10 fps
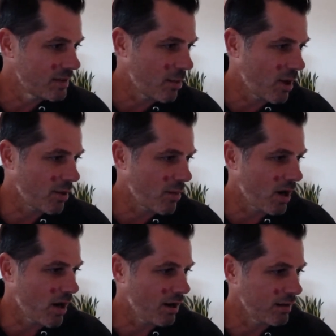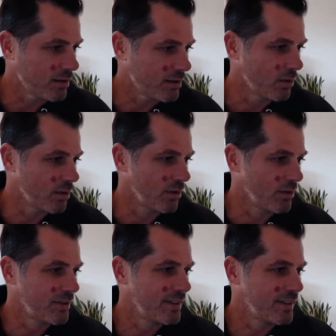Kamar,
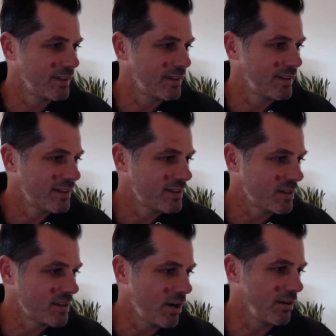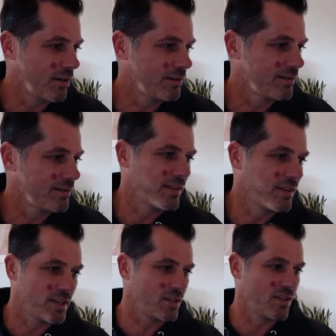cool. Sabir,
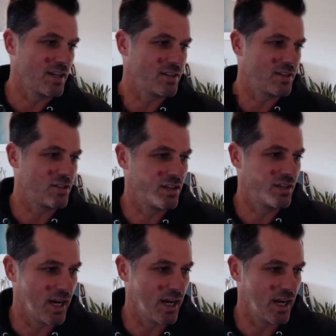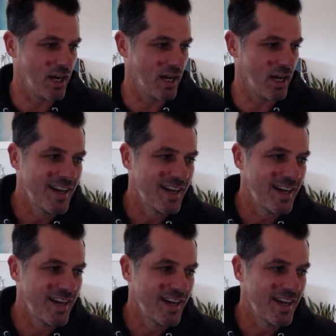nice to see all you guys.